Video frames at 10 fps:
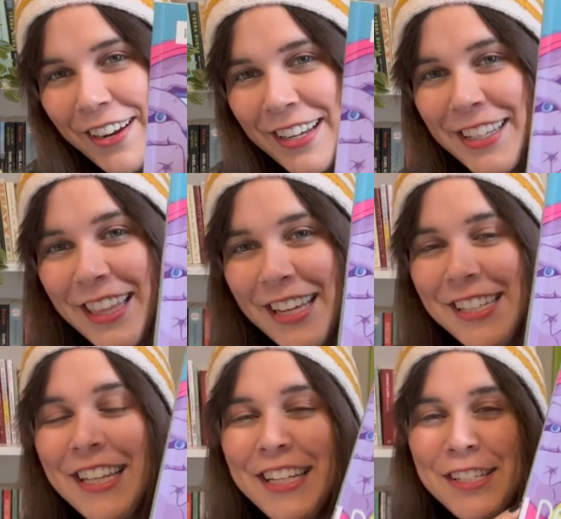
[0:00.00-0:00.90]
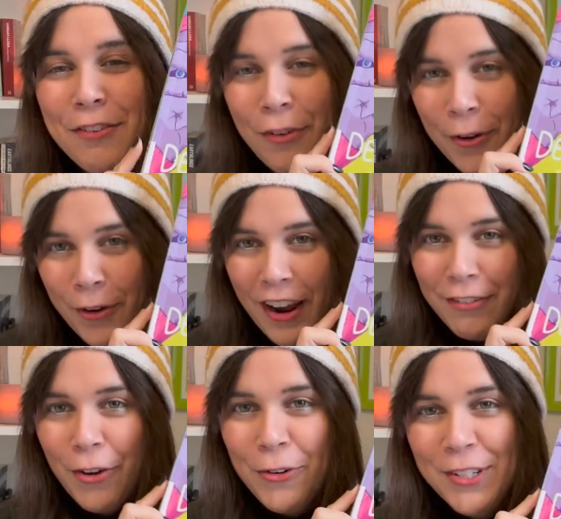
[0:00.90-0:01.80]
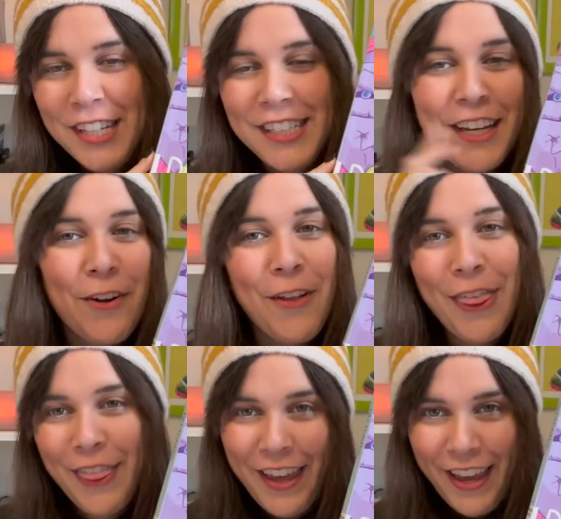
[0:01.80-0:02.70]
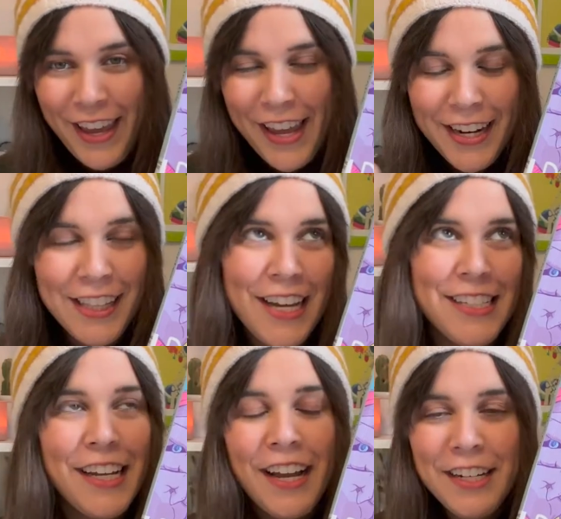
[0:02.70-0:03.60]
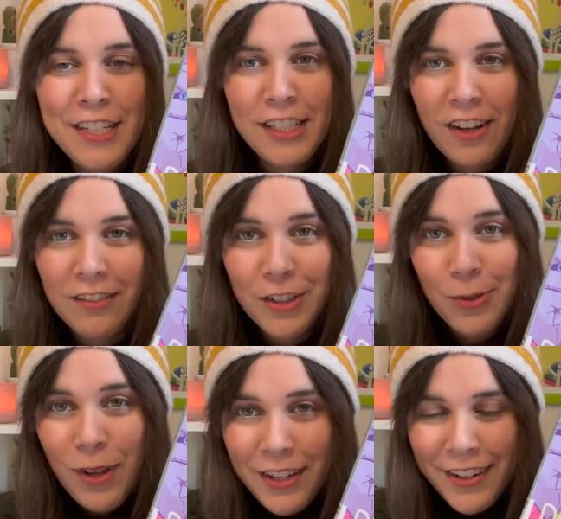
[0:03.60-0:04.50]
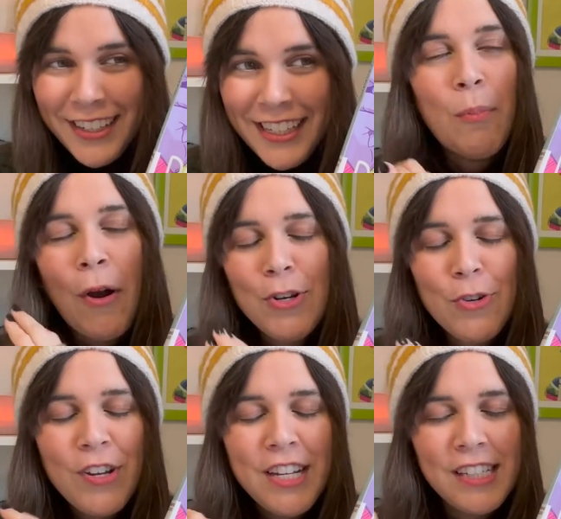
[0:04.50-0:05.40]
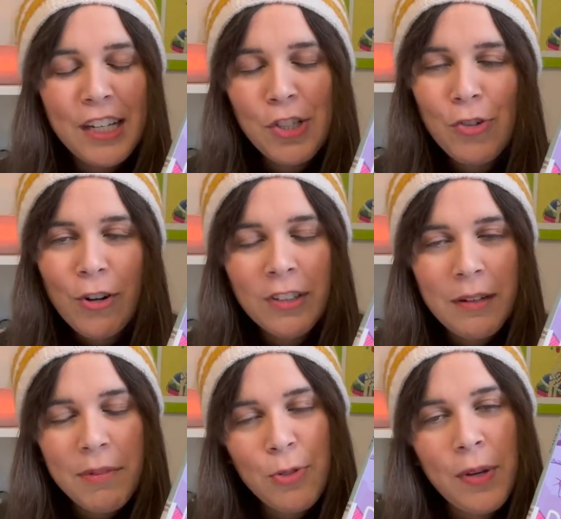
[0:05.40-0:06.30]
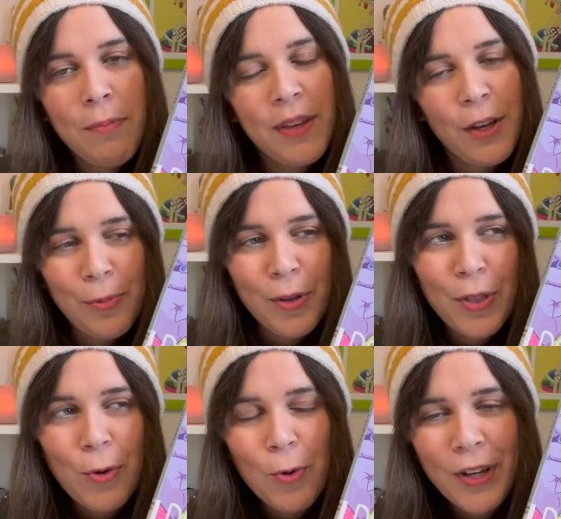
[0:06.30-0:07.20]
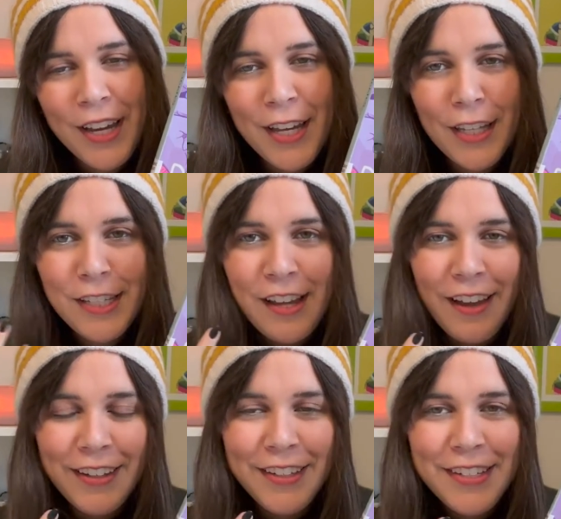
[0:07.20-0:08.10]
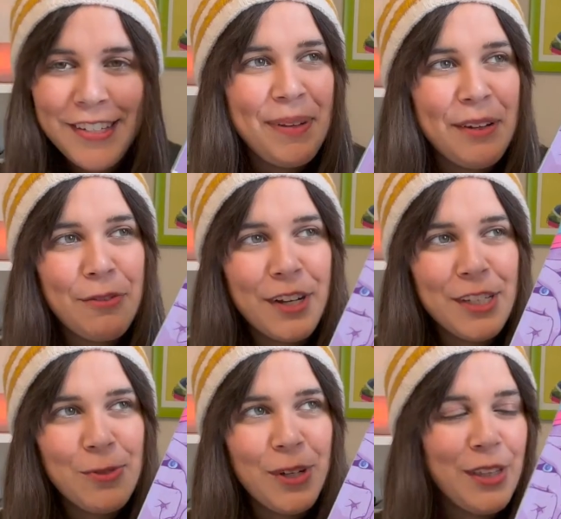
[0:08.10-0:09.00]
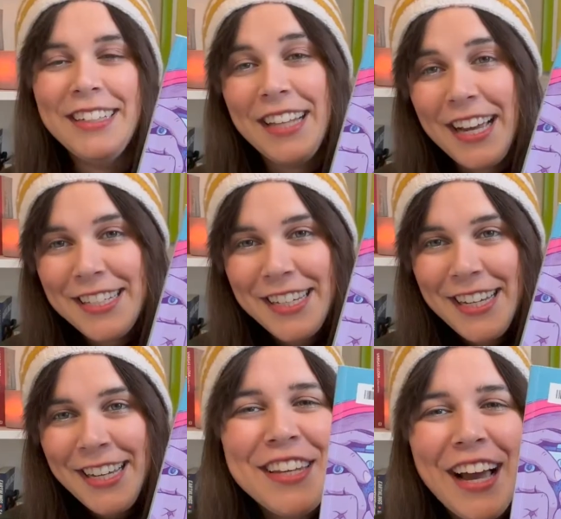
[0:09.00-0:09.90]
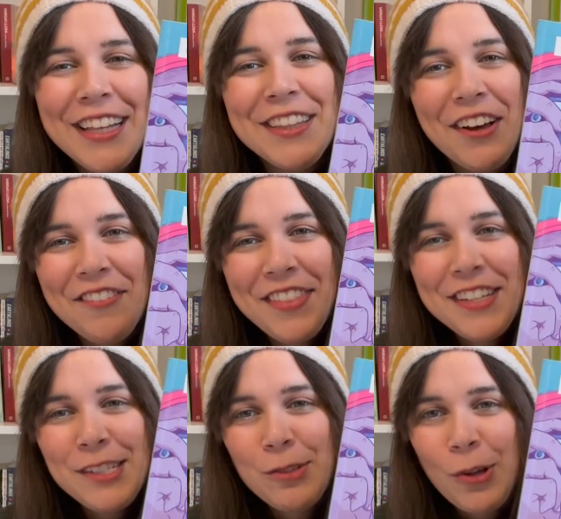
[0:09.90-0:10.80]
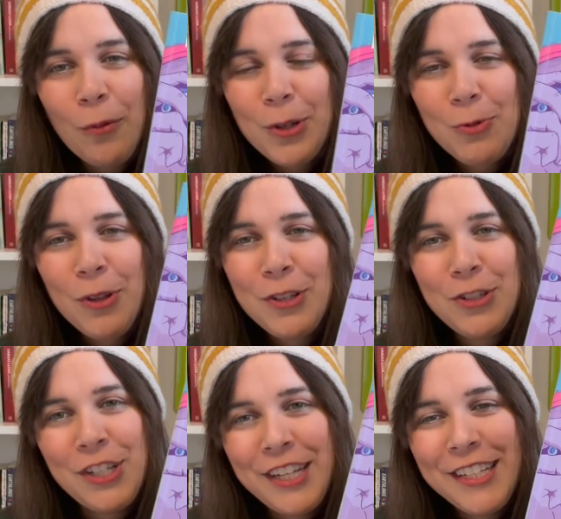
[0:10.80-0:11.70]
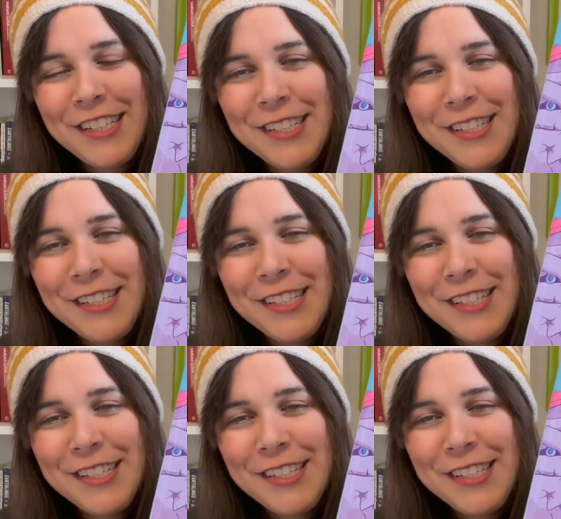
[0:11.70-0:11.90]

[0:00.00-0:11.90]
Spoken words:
And Eliza likes to photograph ghosts. That's like her thing. And Eliza kind of discovers Wendell. Marjorie is like struggling between being with the cool kids and being friends with Eliza. I love this so much more than Sheets.